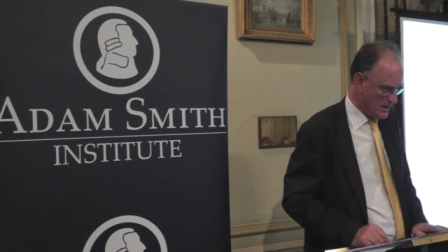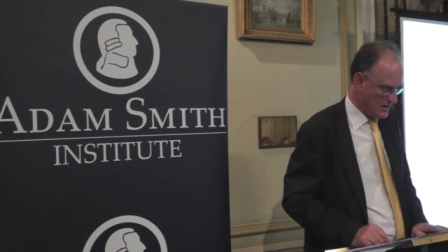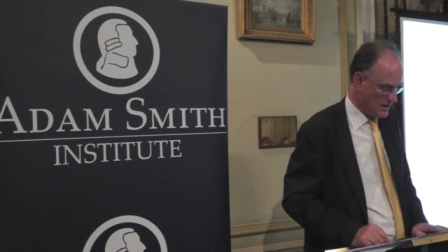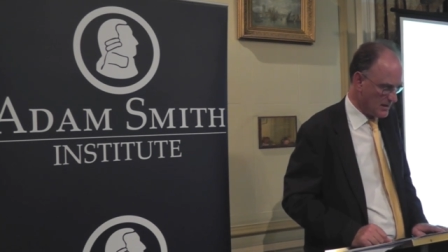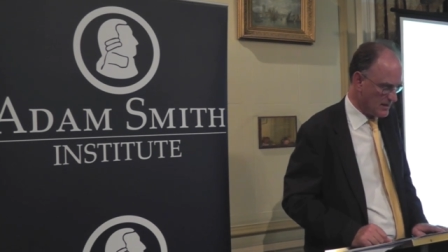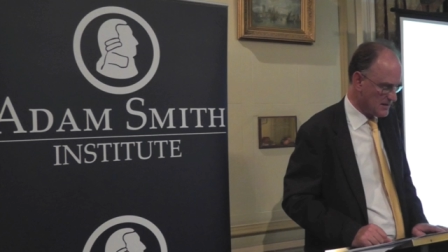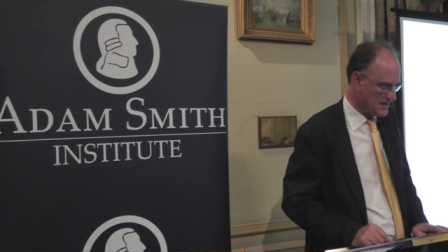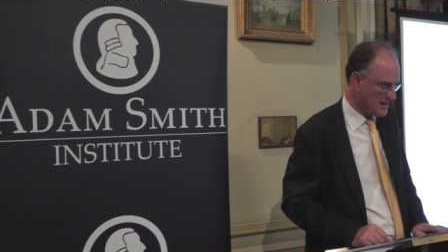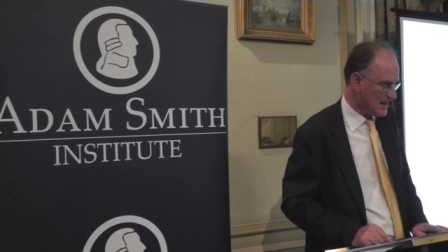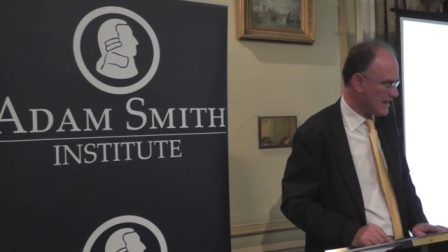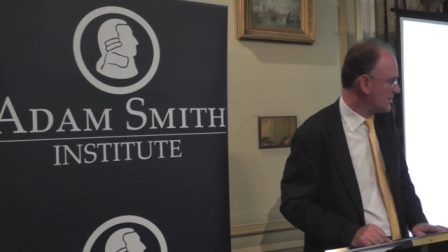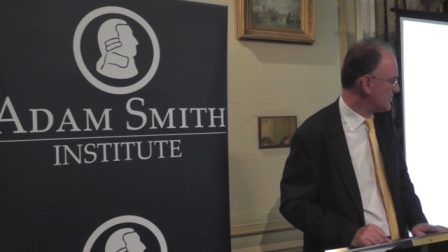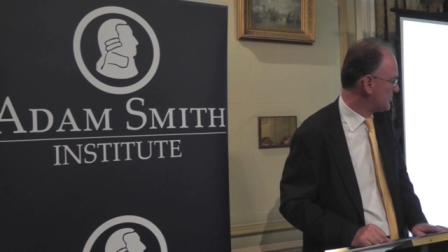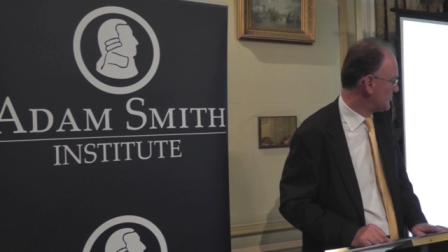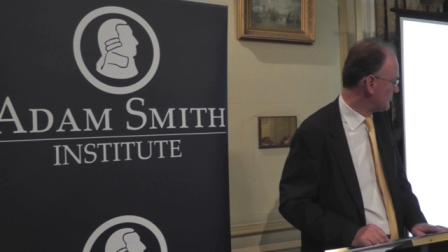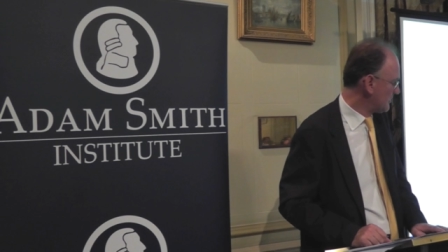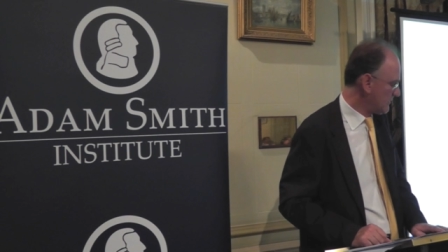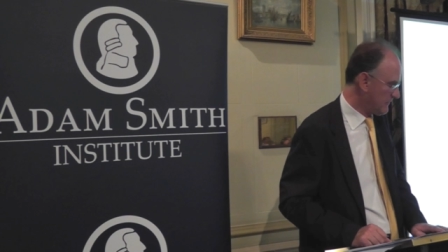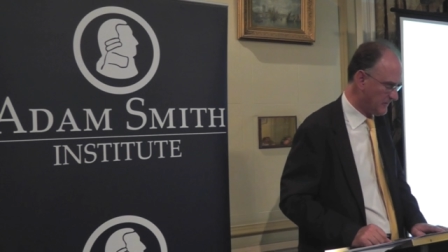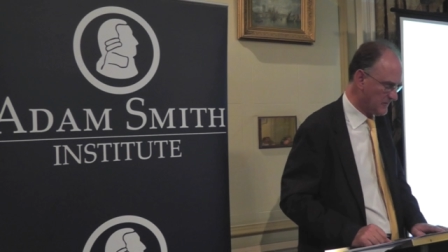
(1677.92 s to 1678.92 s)
The entire
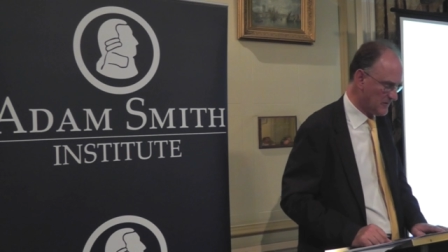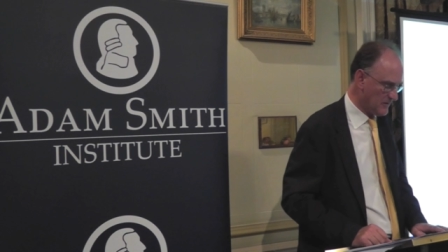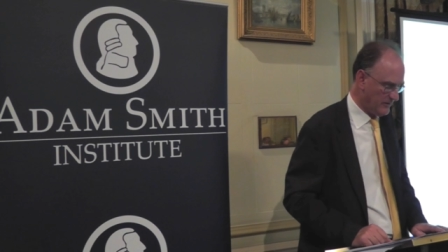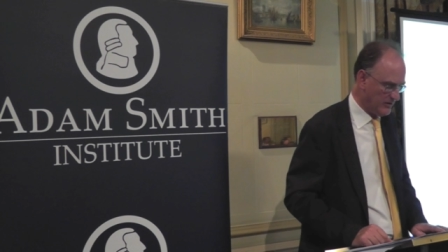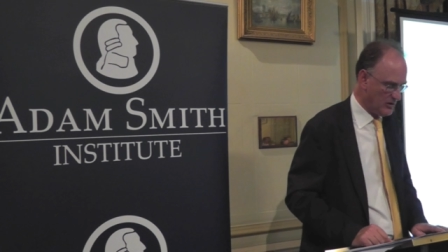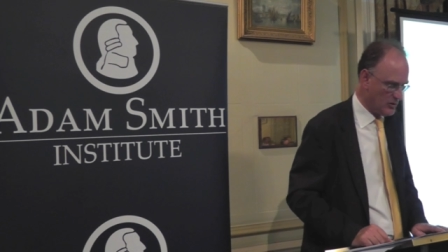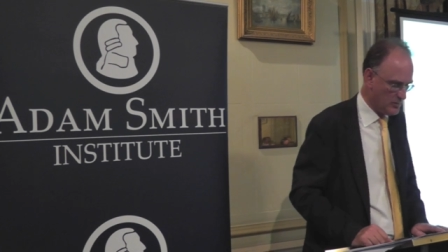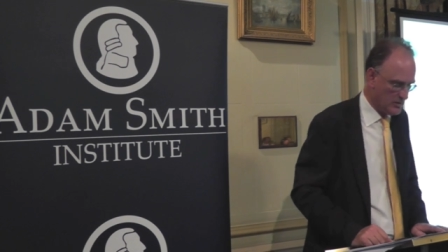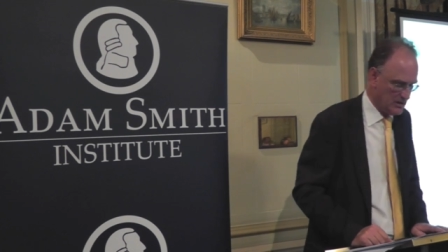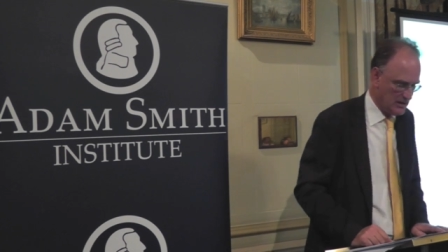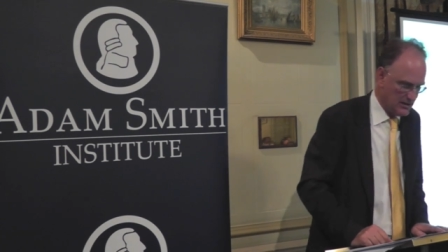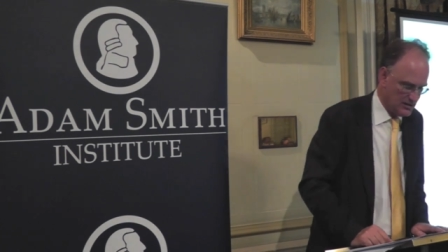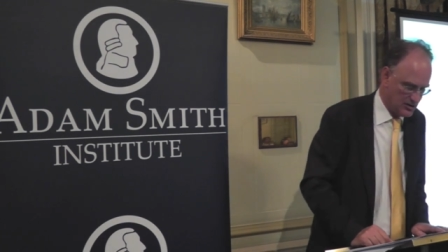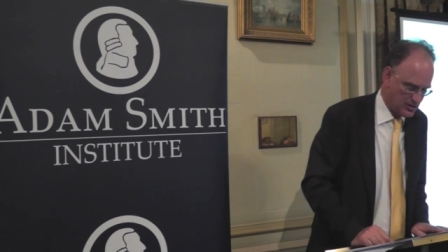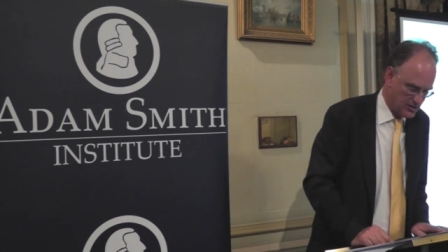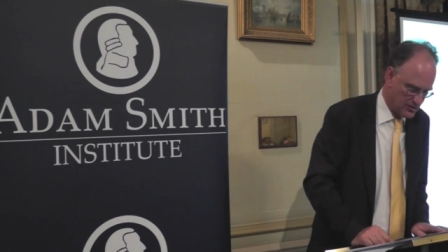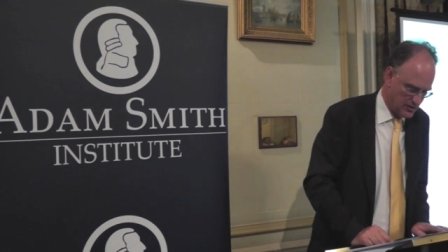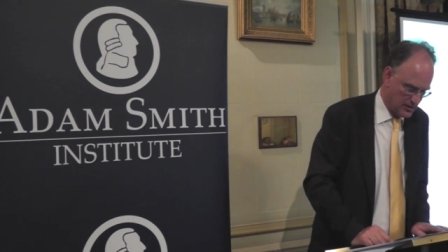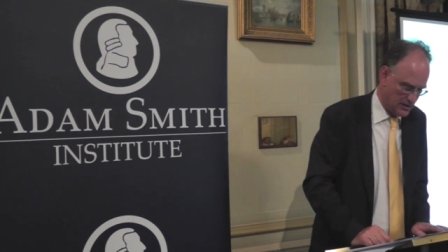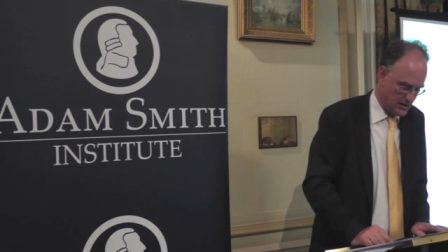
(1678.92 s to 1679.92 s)
drift of human
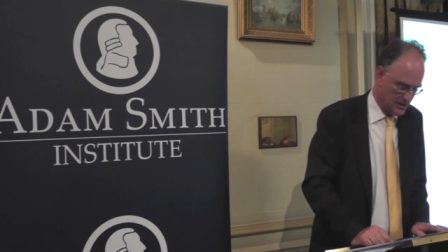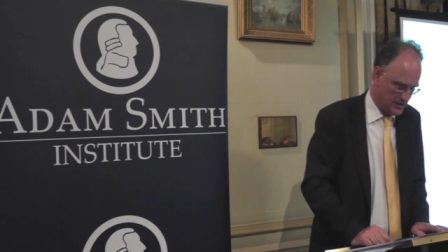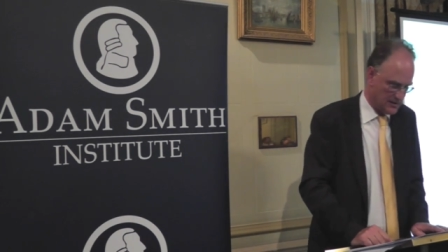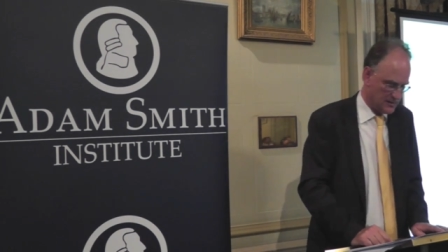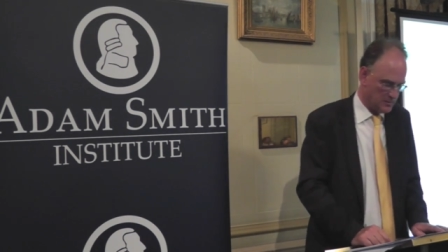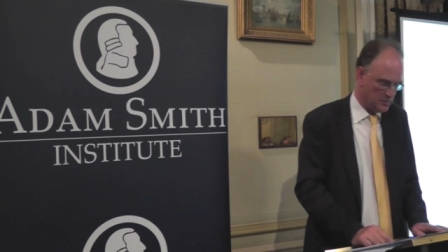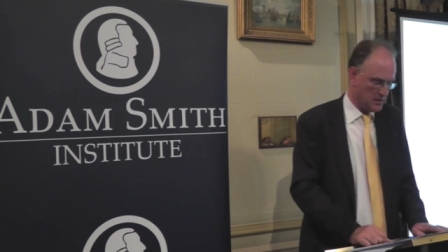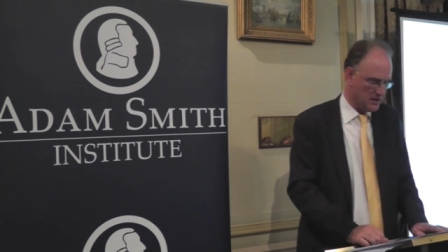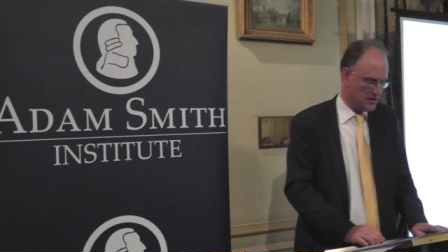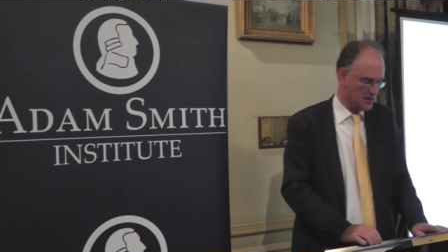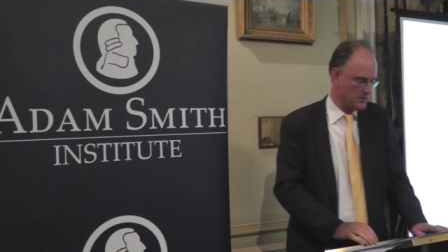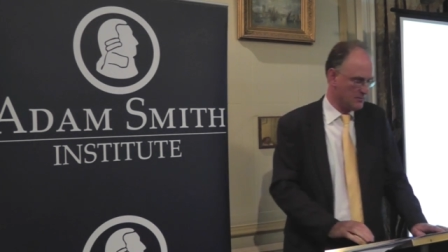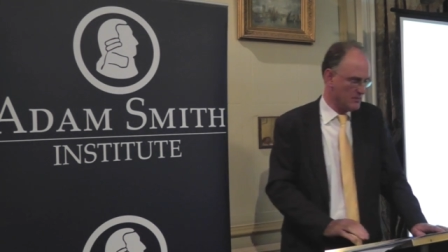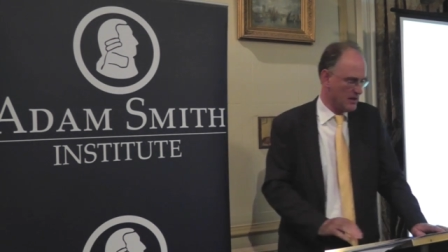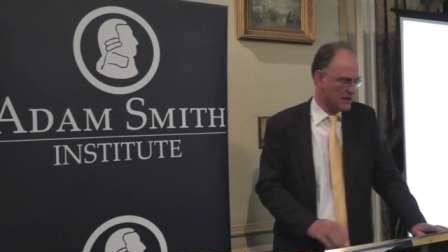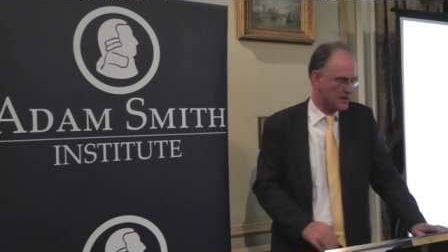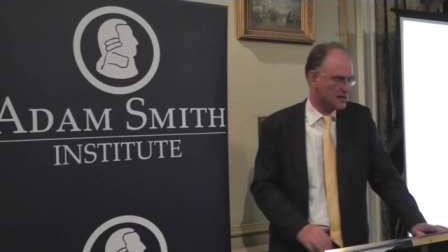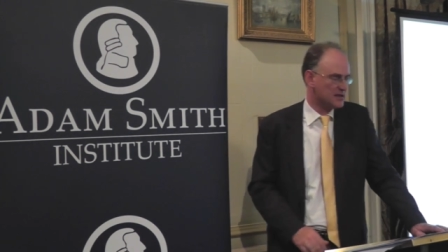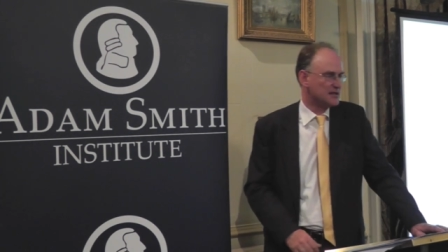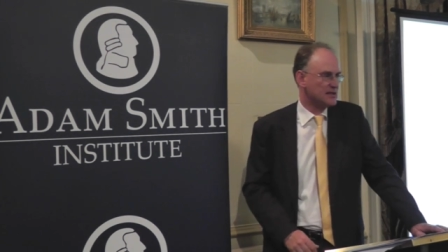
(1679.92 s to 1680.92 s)
history has been to
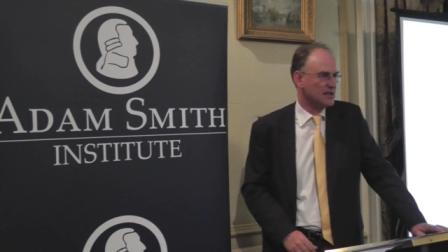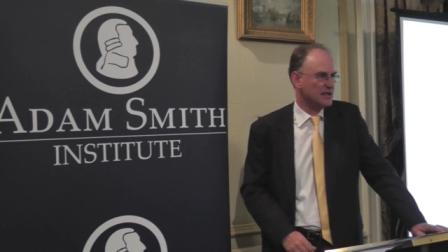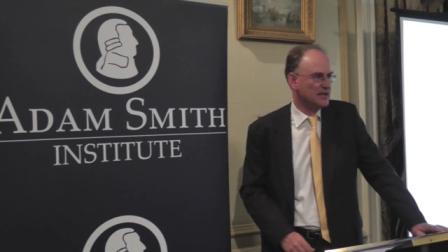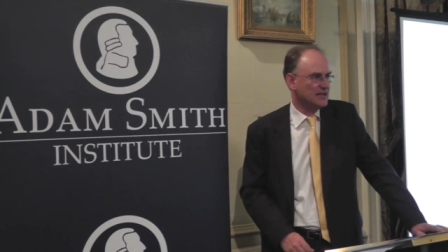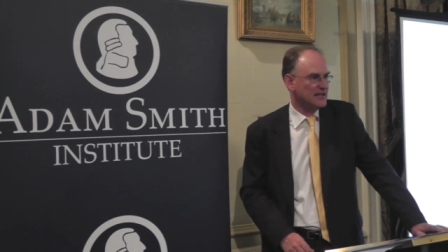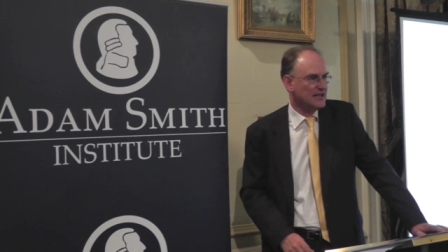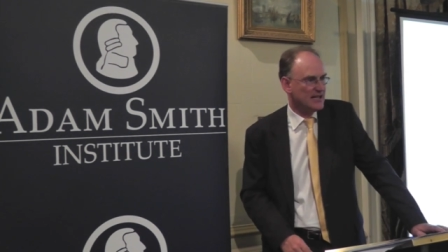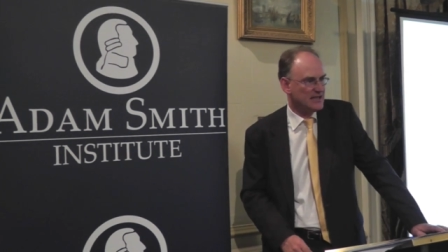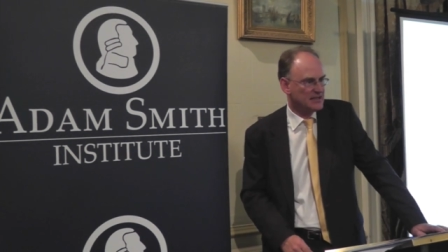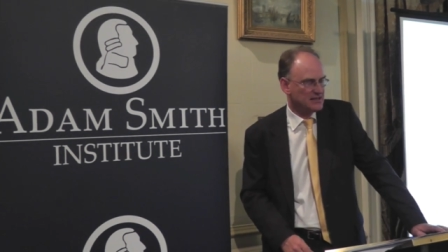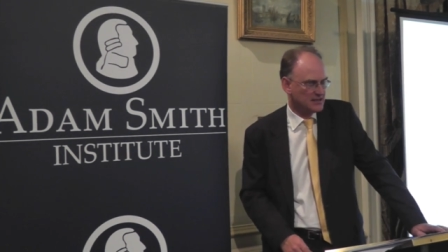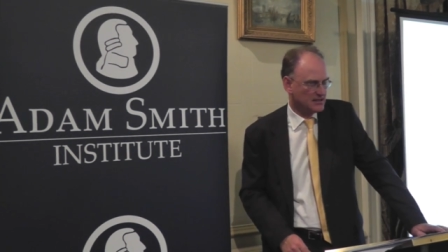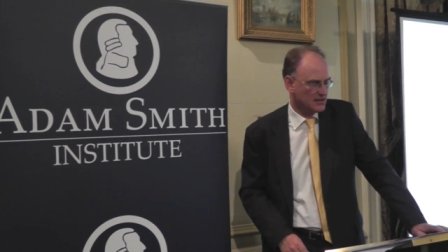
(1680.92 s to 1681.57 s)
make us less